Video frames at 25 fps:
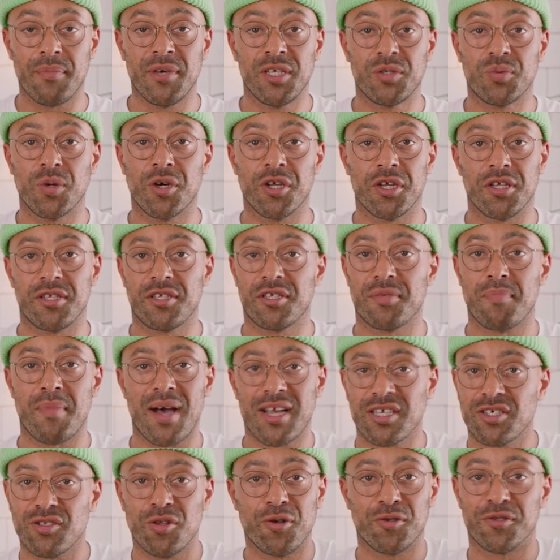means we're gonna
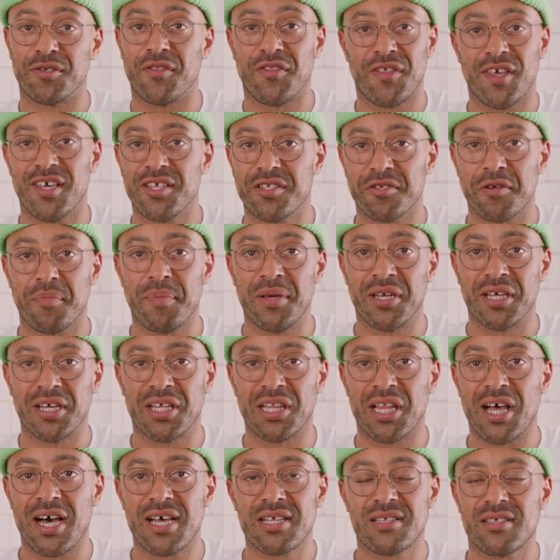smash loads of things up in a
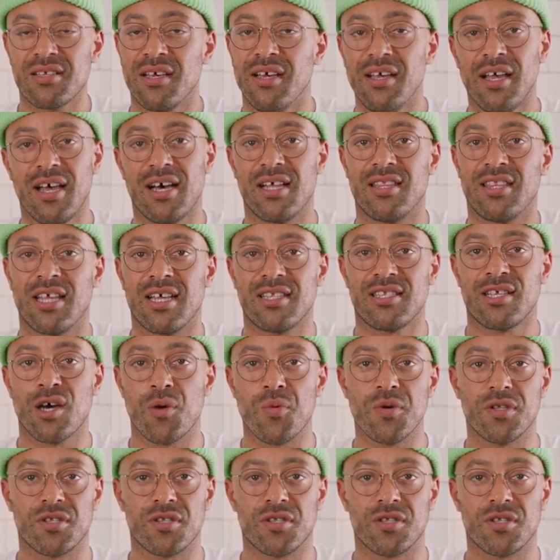glass, and that's how we